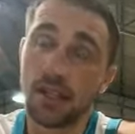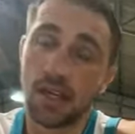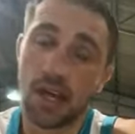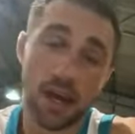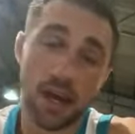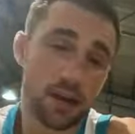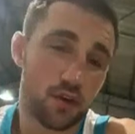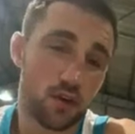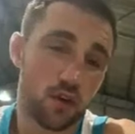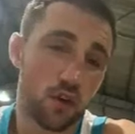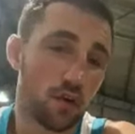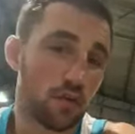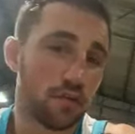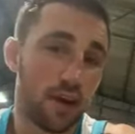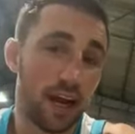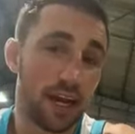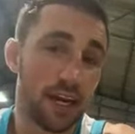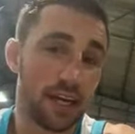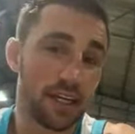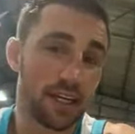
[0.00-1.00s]
I grew up
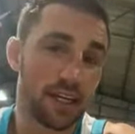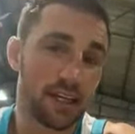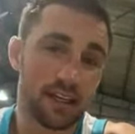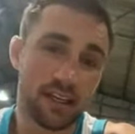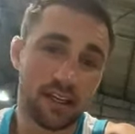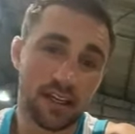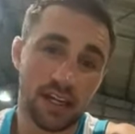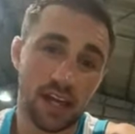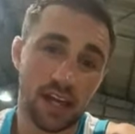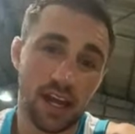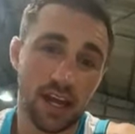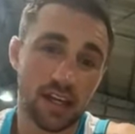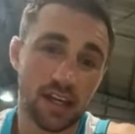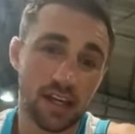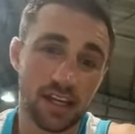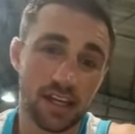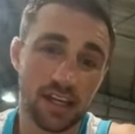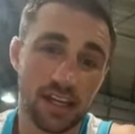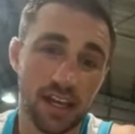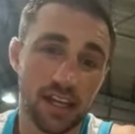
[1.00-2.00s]
fighting. And at the end
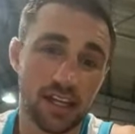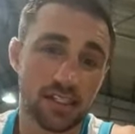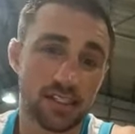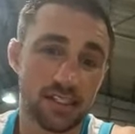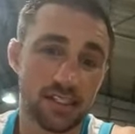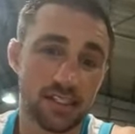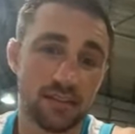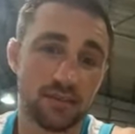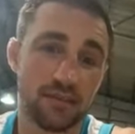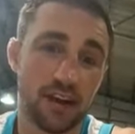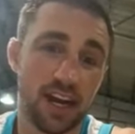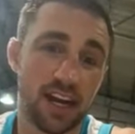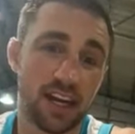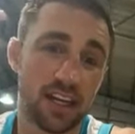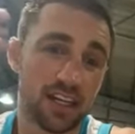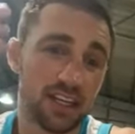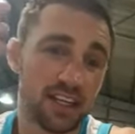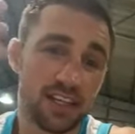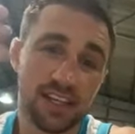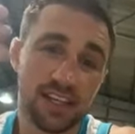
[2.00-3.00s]
of the day, this is a fight.
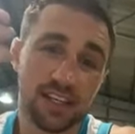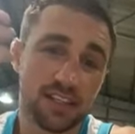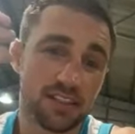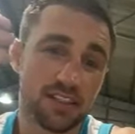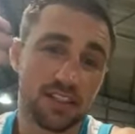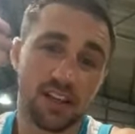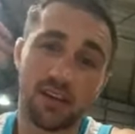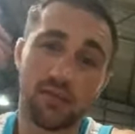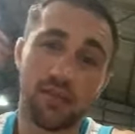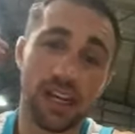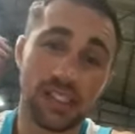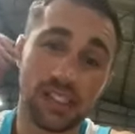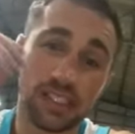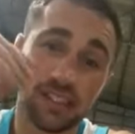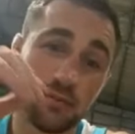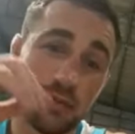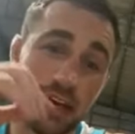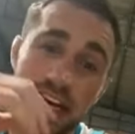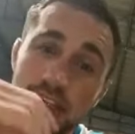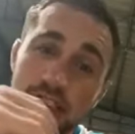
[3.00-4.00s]
It's not a
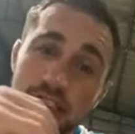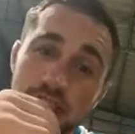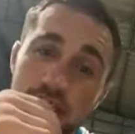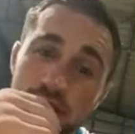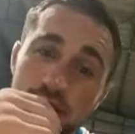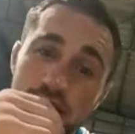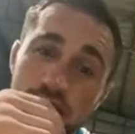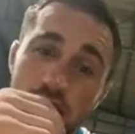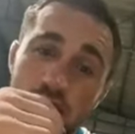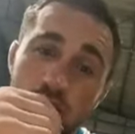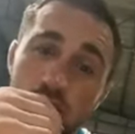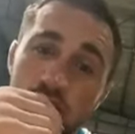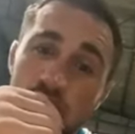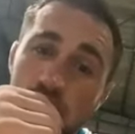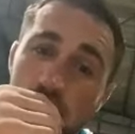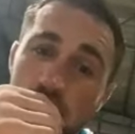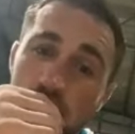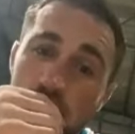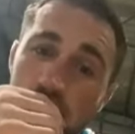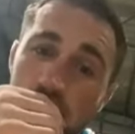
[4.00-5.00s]
wrestling match. So
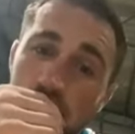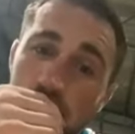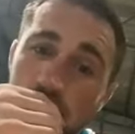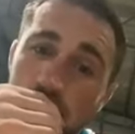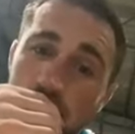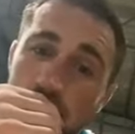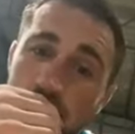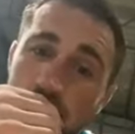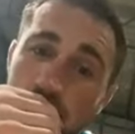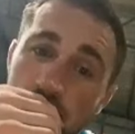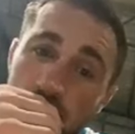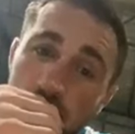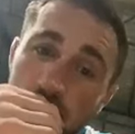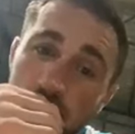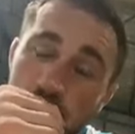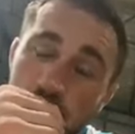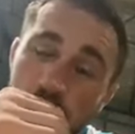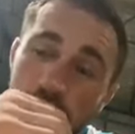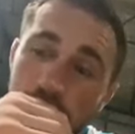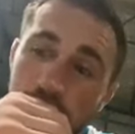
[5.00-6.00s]
I think that's
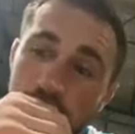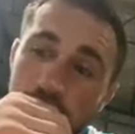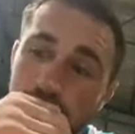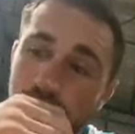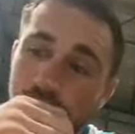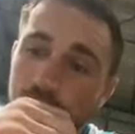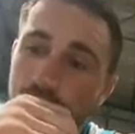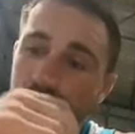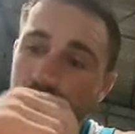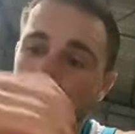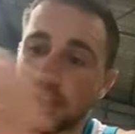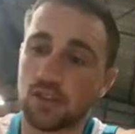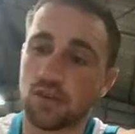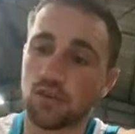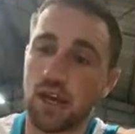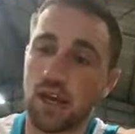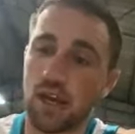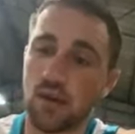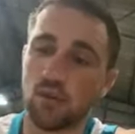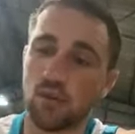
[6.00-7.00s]
what that's
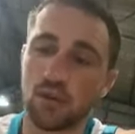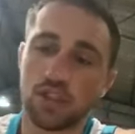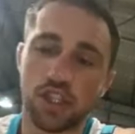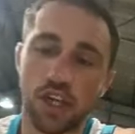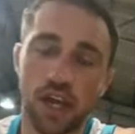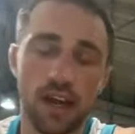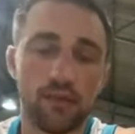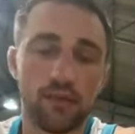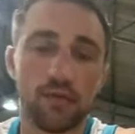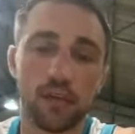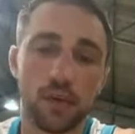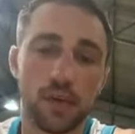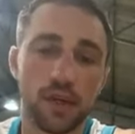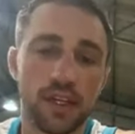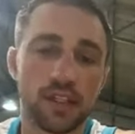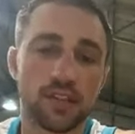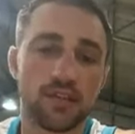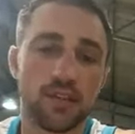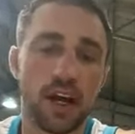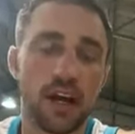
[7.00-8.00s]
where we'll shine through in
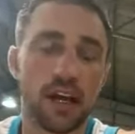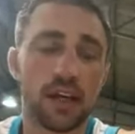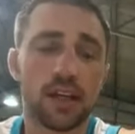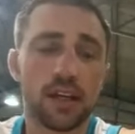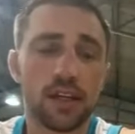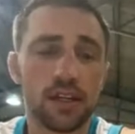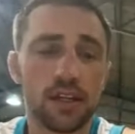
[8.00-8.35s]
this fight.